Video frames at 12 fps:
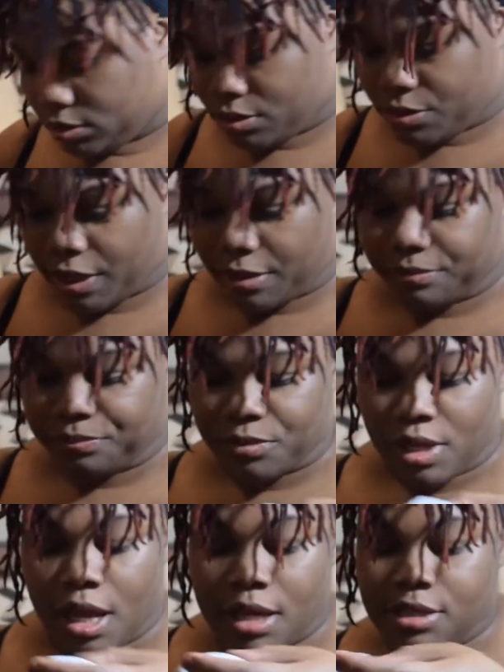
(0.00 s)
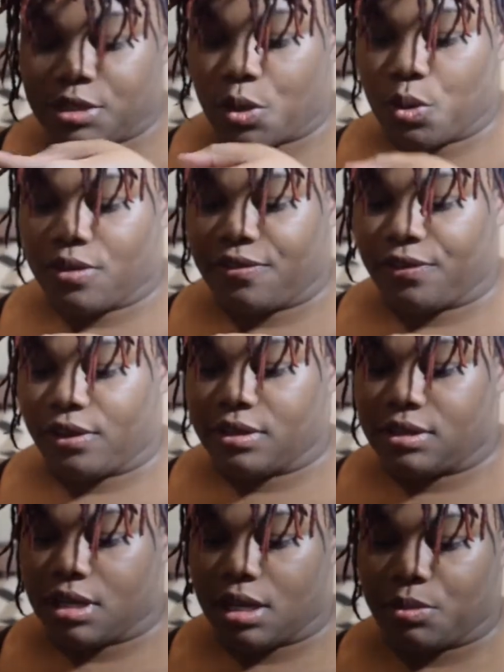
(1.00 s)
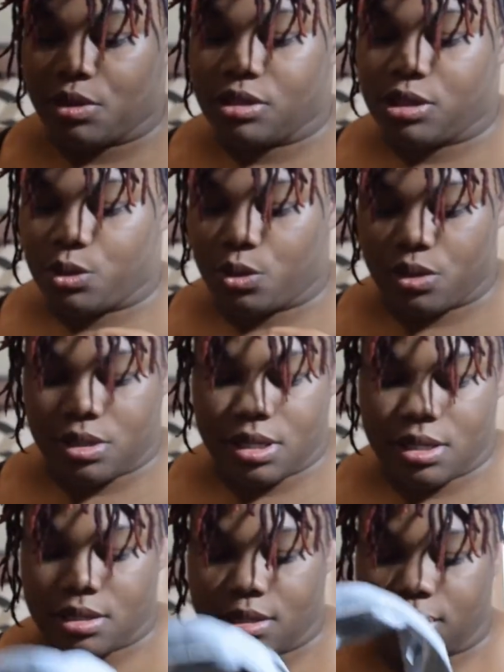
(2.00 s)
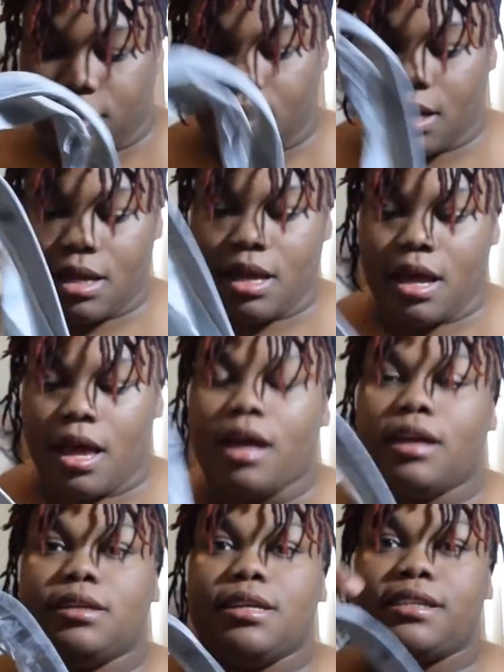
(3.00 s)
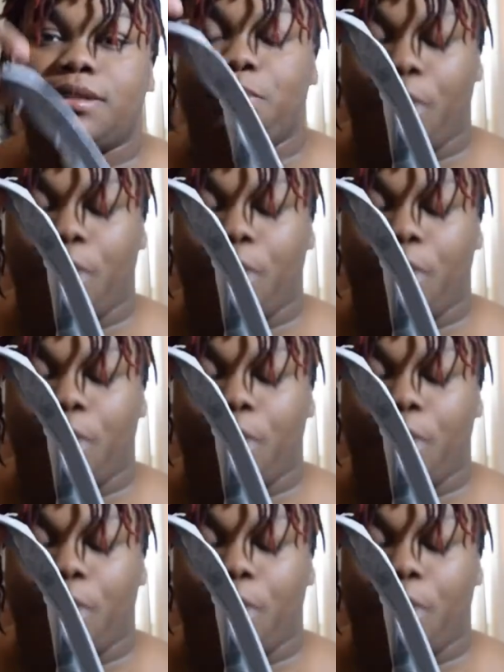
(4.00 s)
Okay, so the first thing I'm gonna show you is this